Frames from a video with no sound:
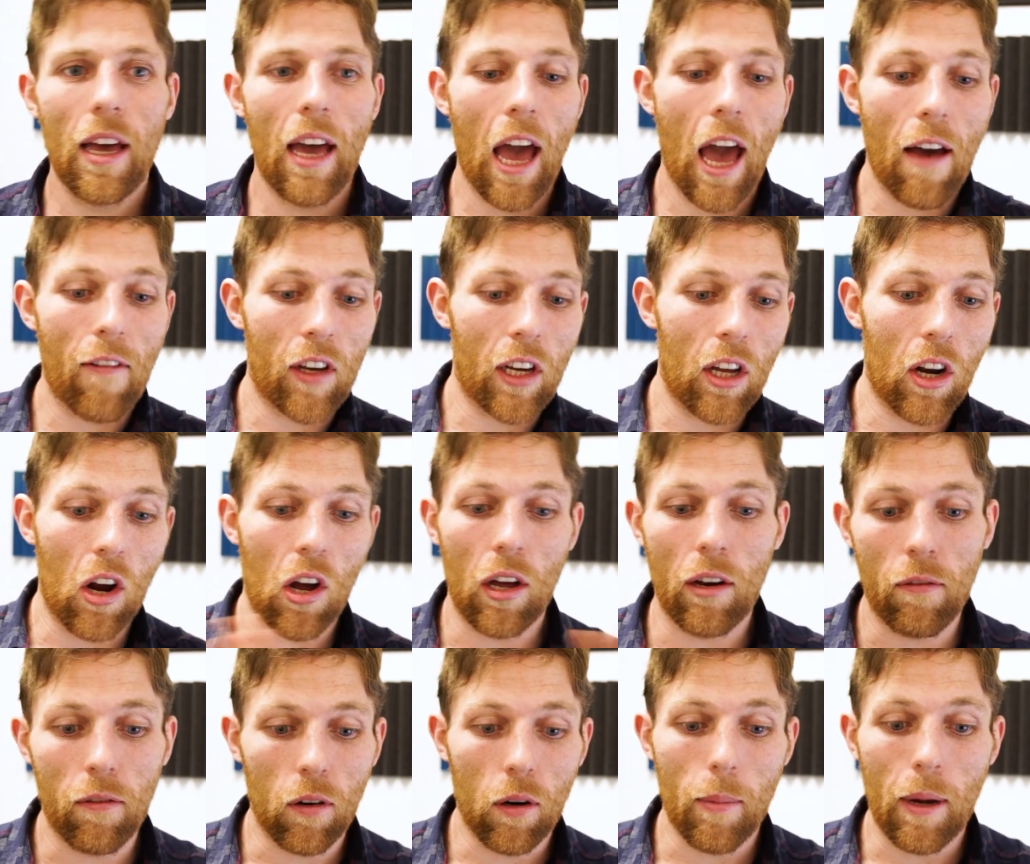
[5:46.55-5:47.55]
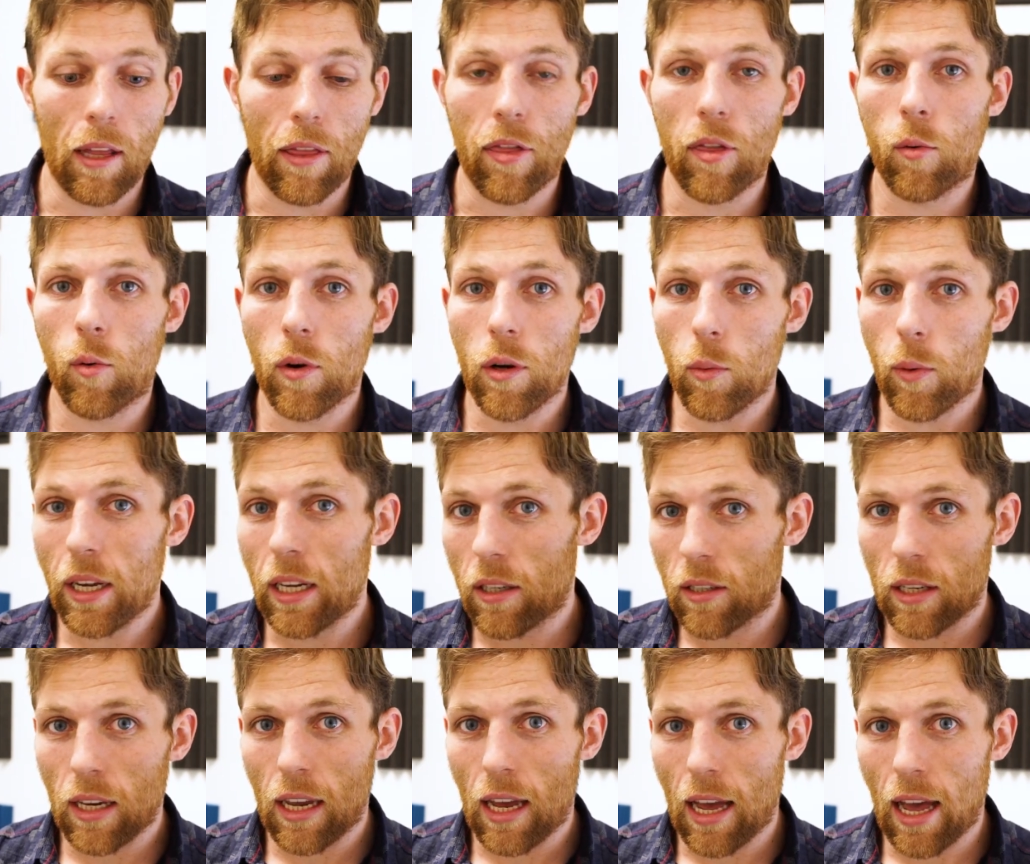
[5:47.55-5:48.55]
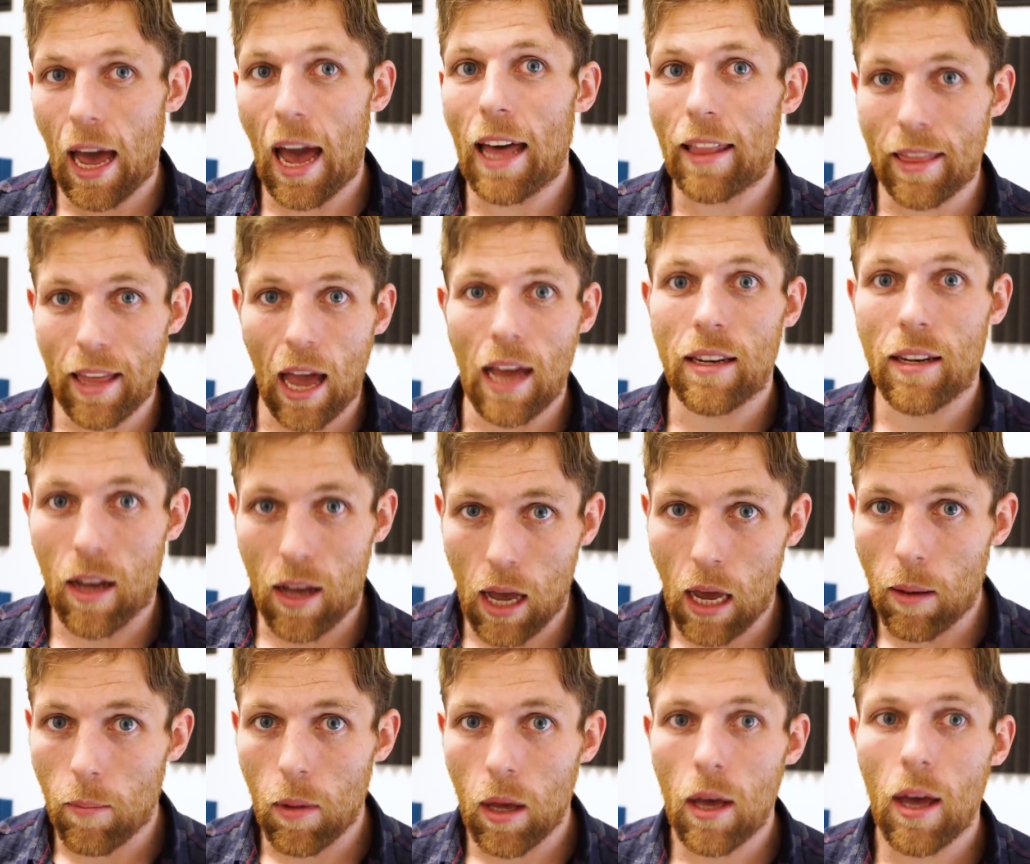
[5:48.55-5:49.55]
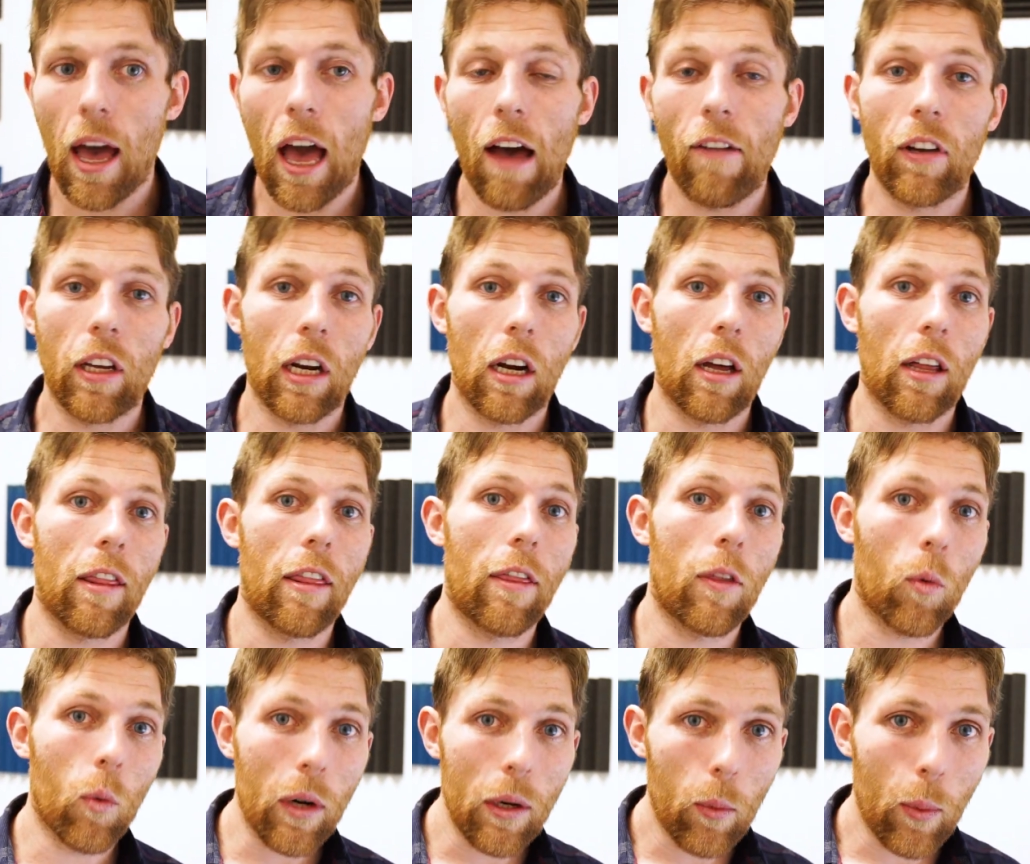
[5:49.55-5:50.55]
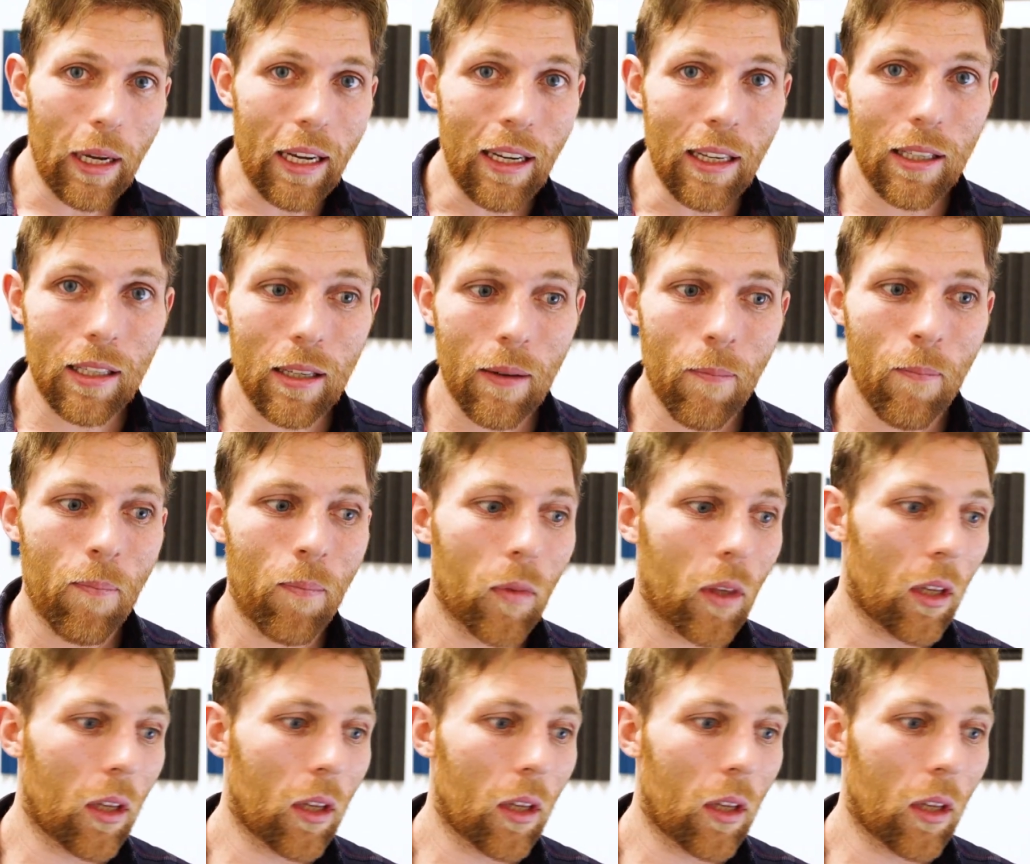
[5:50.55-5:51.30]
having it on for about three weeks at that time, having it on three weeks,